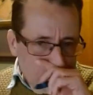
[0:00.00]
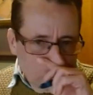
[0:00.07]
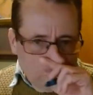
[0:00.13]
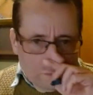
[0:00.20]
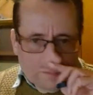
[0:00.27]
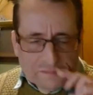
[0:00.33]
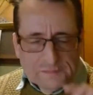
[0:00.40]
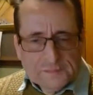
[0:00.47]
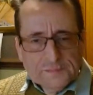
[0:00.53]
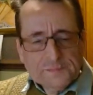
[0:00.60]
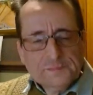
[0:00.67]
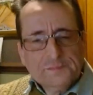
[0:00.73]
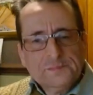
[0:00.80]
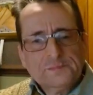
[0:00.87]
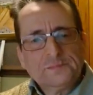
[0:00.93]

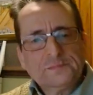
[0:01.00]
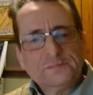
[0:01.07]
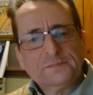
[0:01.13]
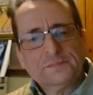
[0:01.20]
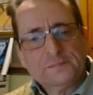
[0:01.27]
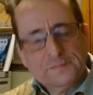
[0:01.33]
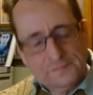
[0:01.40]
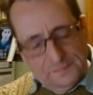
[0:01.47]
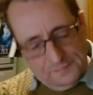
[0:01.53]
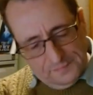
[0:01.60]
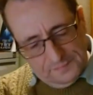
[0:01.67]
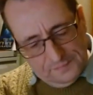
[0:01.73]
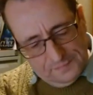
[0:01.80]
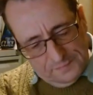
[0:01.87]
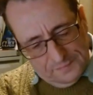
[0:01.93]

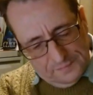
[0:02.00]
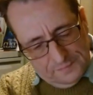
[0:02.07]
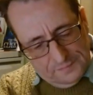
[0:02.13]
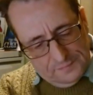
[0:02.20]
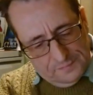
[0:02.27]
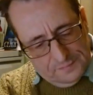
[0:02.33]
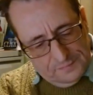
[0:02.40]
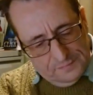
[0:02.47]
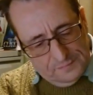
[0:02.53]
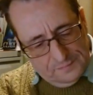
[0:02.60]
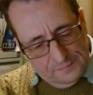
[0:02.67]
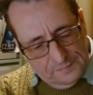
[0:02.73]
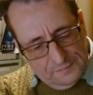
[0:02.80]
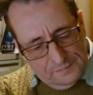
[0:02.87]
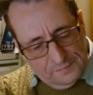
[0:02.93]

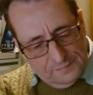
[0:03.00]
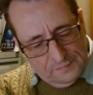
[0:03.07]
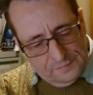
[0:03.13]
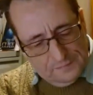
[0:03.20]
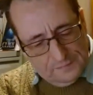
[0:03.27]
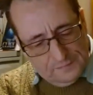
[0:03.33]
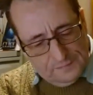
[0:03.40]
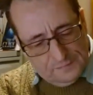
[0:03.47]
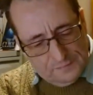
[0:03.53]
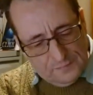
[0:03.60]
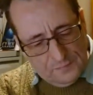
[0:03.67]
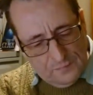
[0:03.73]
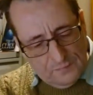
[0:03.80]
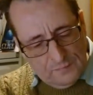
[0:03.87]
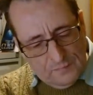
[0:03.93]

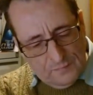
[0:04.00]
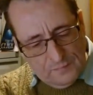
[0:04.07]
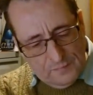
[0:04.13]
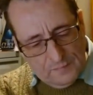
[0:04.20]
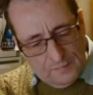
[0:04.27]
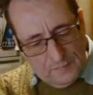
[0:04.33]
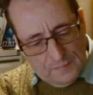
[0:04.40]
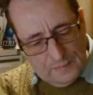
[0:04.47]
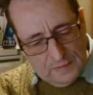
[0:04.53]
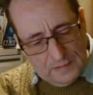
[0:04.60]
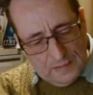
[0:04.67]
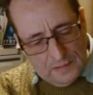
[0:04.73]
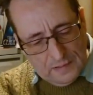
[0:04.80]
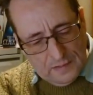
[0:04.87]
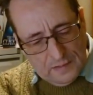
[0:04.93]

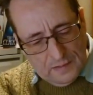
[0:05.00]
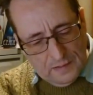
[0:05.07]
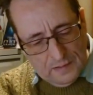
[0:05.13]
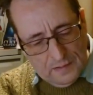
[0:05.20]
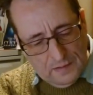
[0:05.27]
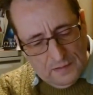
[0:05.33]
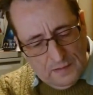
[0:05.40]
(silent)